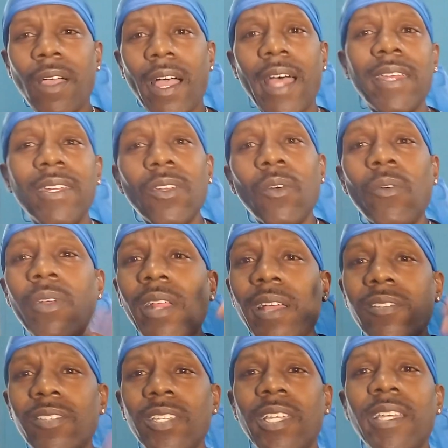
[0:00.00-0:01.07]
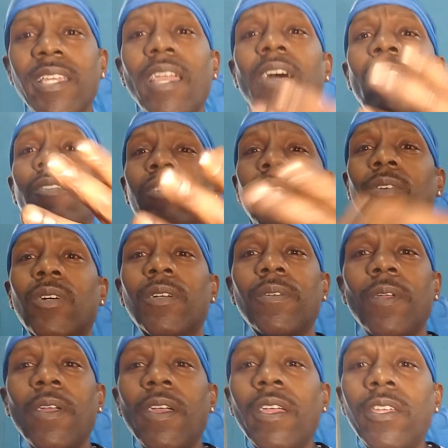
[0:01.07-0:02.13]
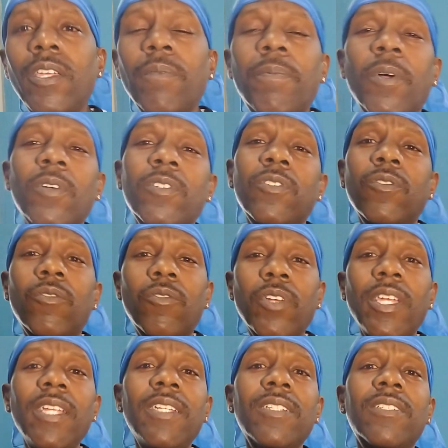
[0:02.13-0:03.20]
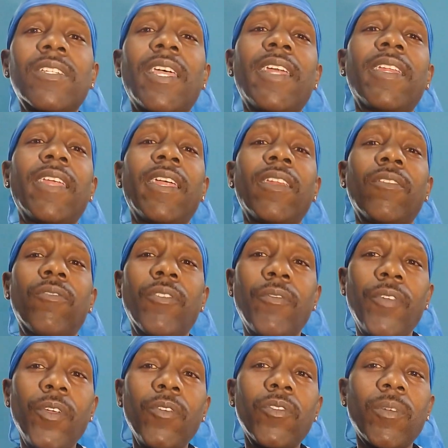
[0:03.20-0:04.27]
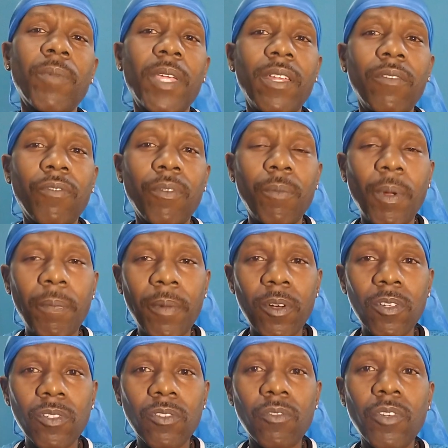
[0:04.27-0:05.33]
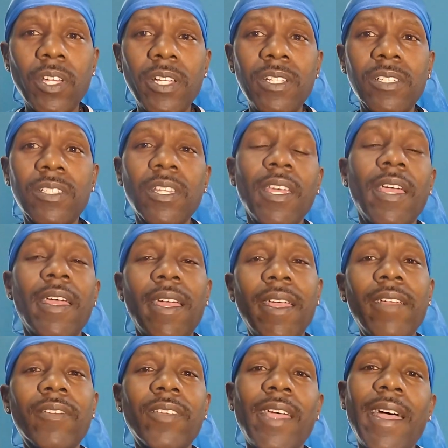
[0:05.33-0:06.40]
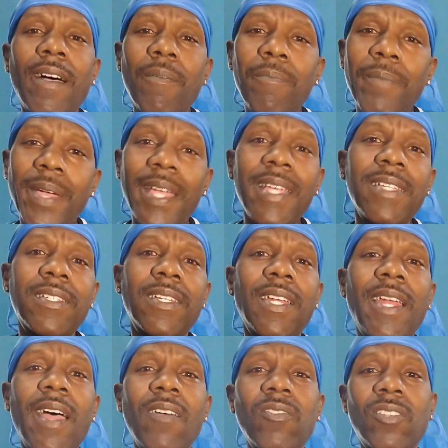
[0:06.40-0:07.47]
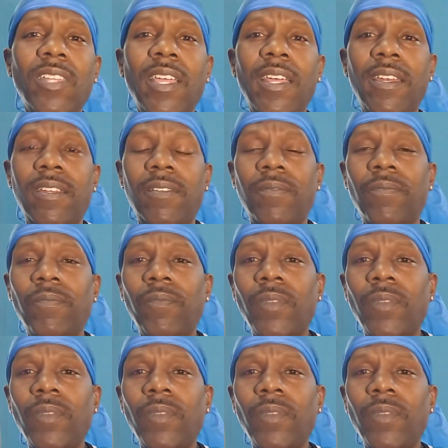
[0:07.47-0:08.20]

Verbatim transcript: I know it, I see, and y'all know it. Your personal readings and, and the reviews I'm getting from my personal readings is amazing and outstanding.